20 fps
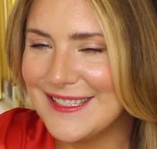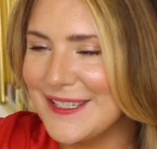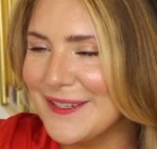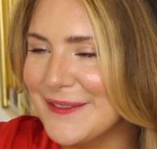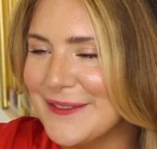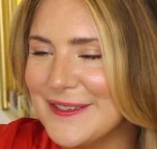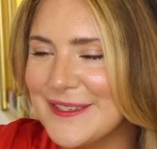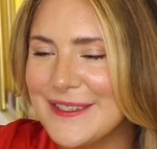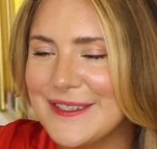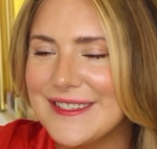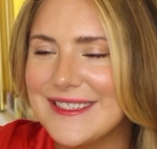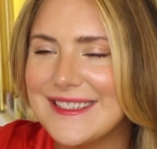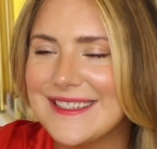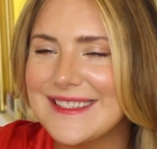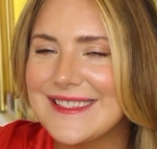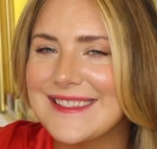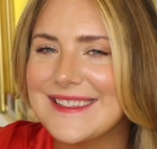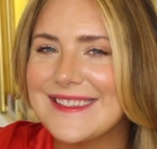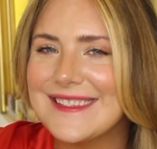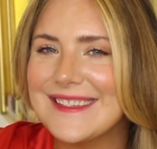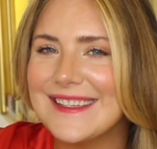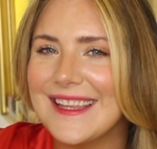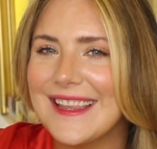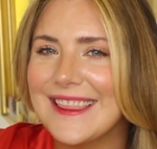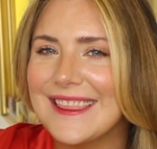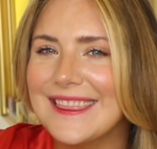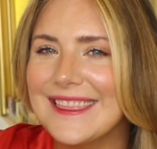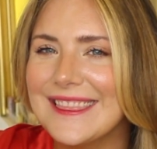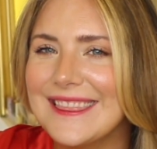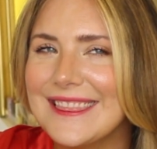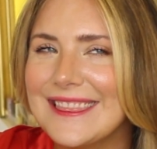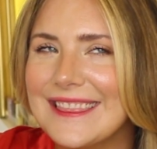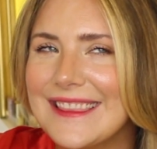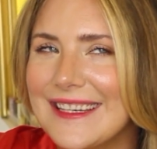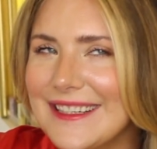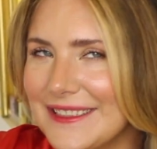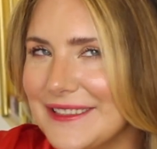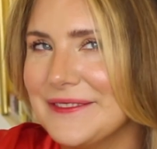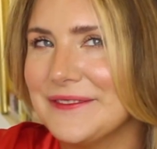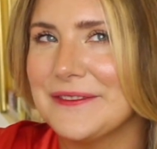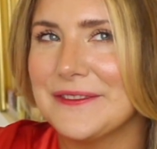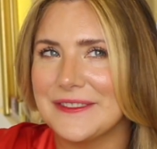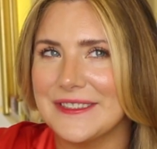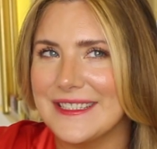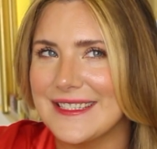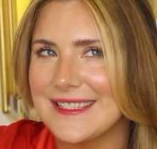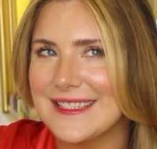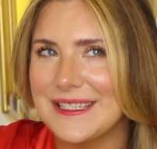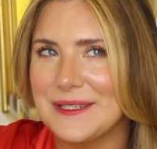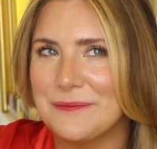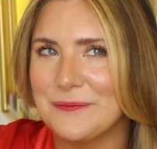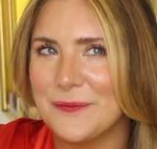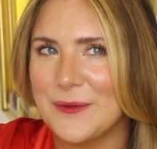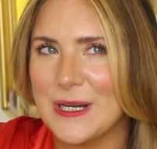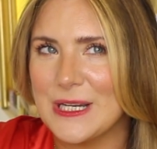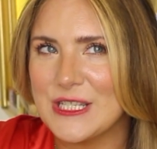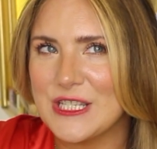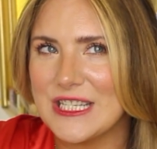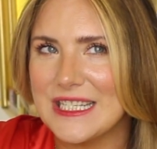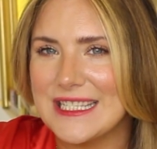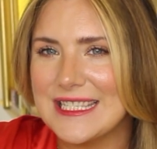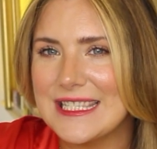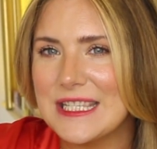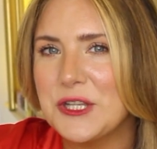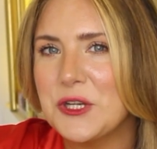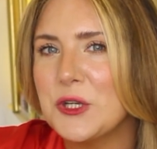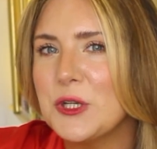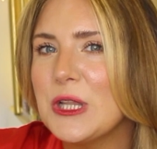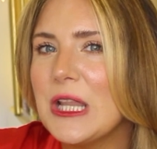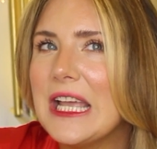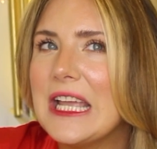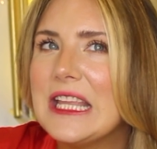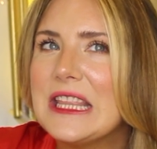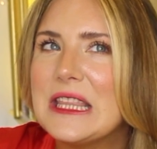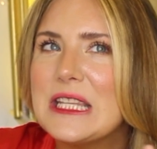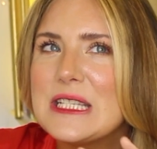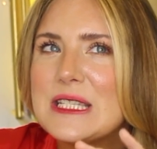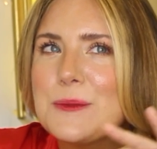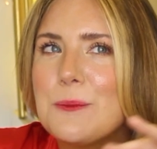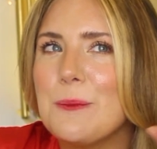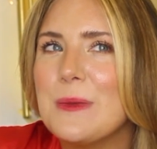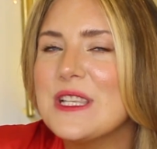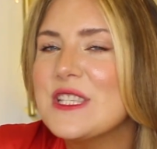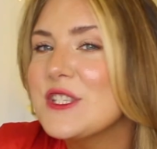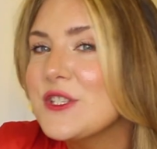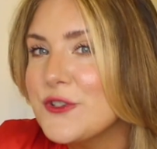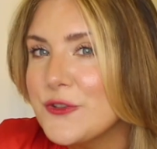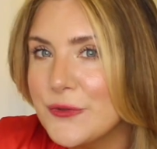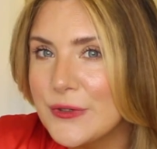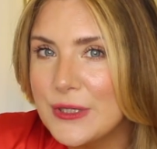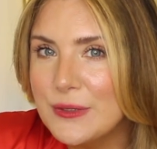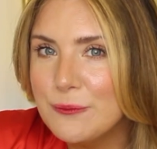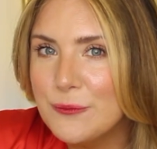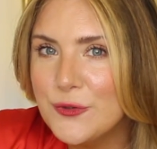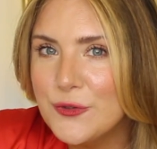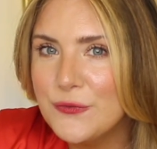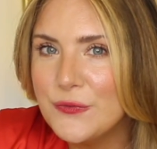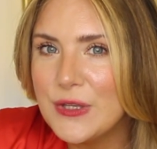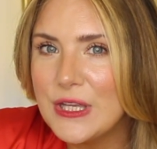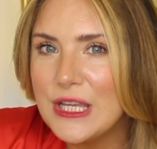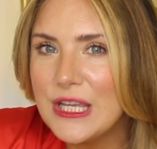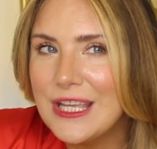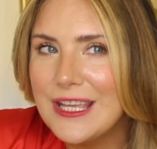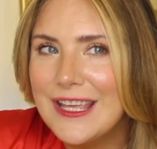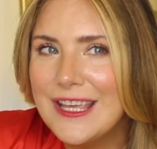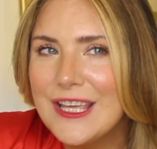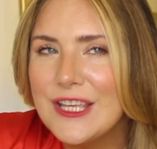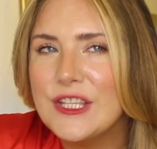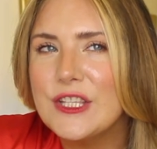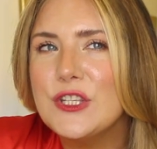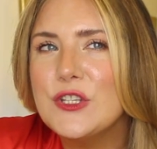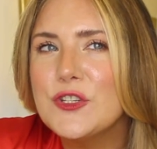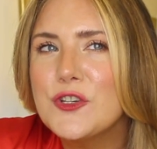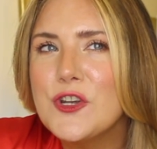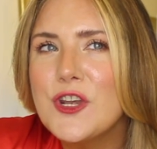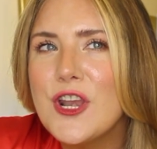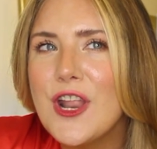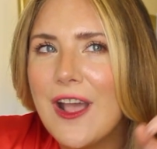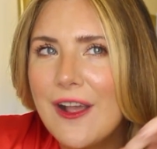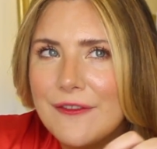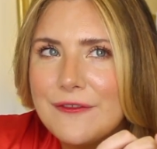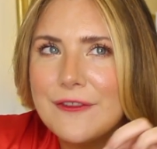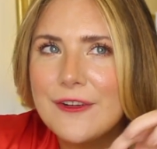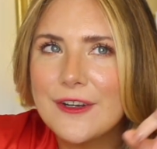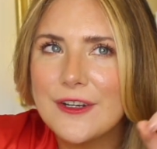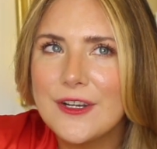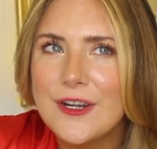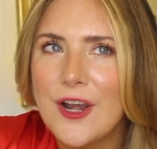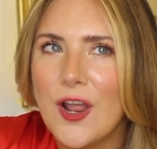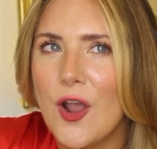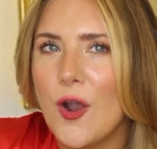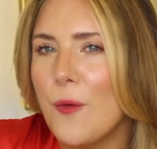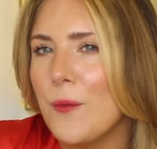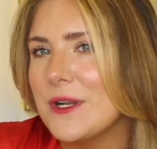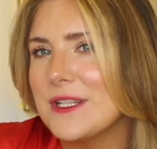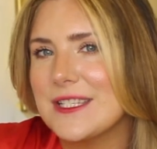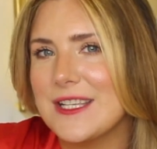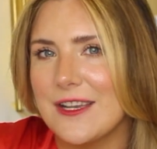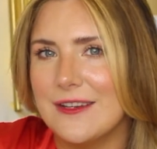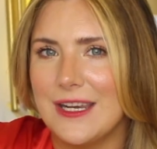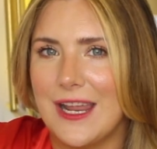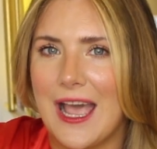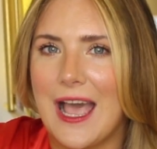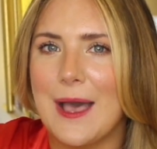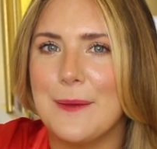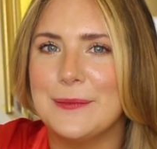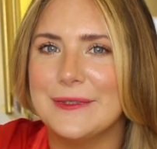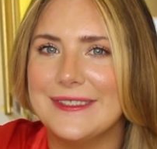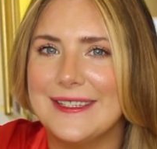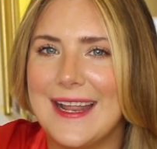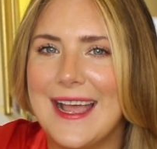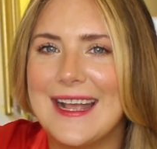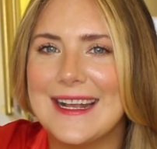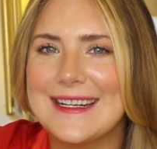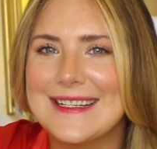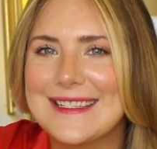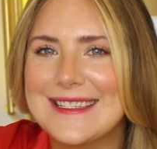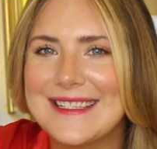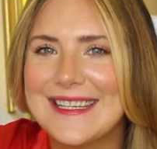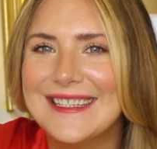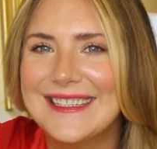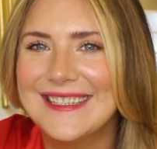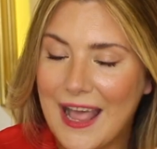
Don't you just love first impressions? They're like this mystery movie. You never know what's going to happen next.